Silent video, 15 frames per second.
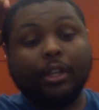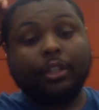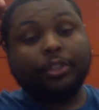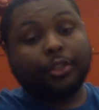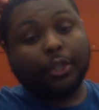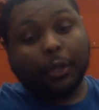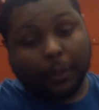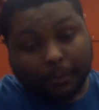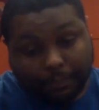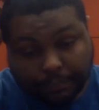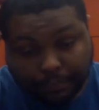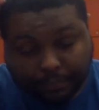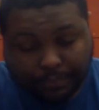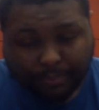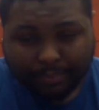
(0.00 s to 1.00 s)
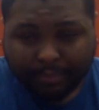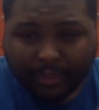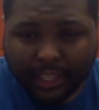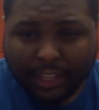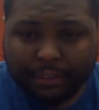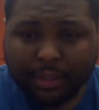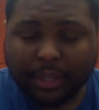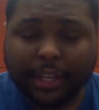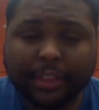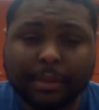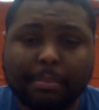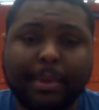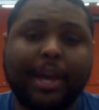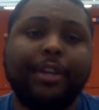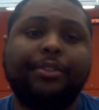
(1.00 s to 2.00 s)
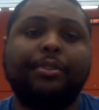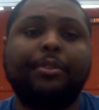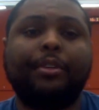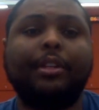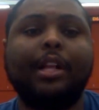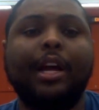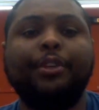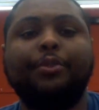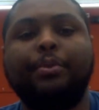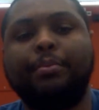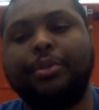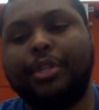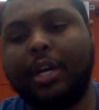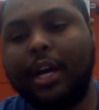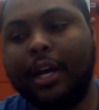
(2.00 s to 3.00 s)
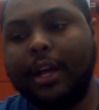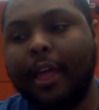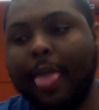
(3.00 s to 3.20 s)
So if you look at the master classroom shot,